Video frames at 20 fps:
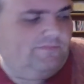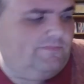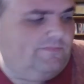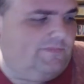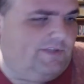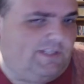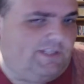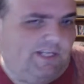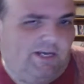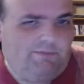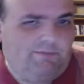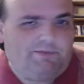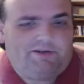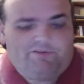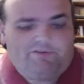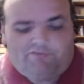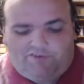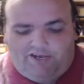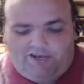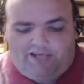to help me
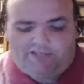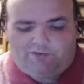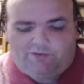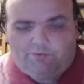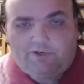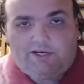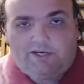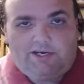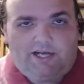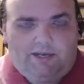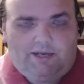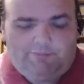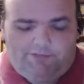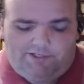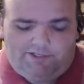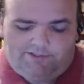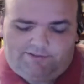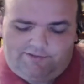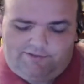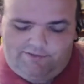define the word
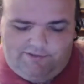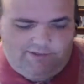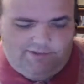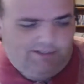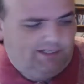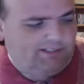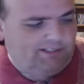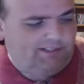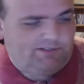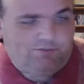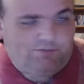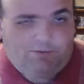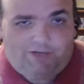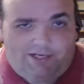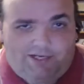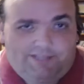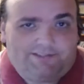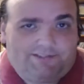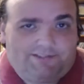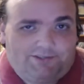anomalous. And this is what
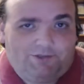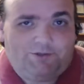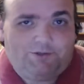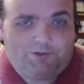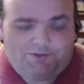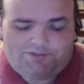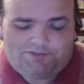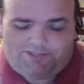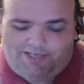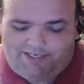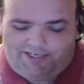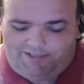Google said.